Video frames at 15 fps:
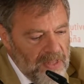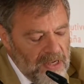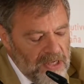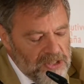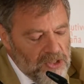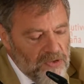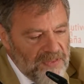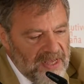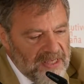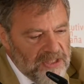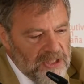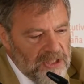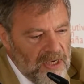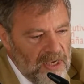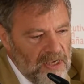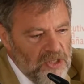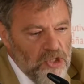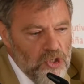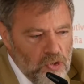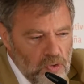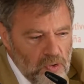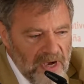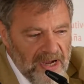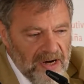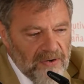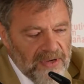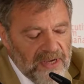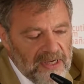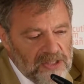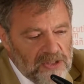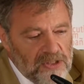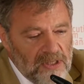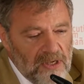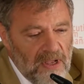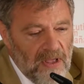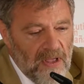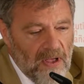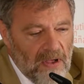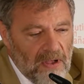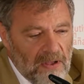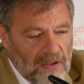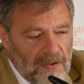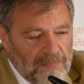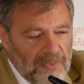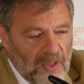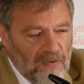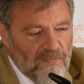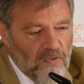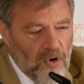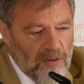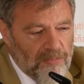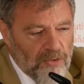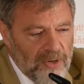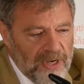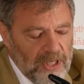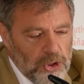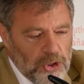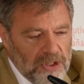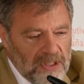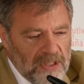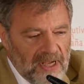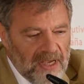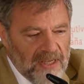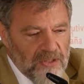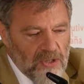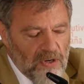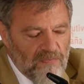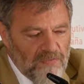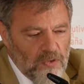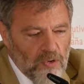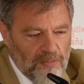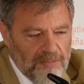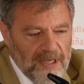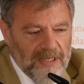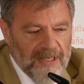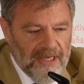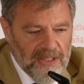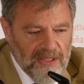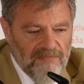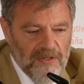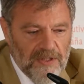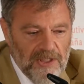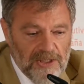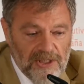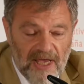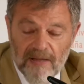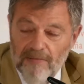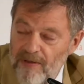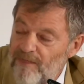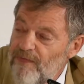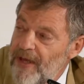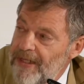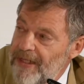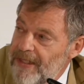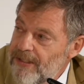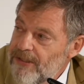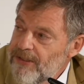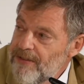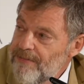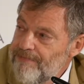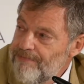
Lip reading: so that new areas of cooperation and of European activities can be financed.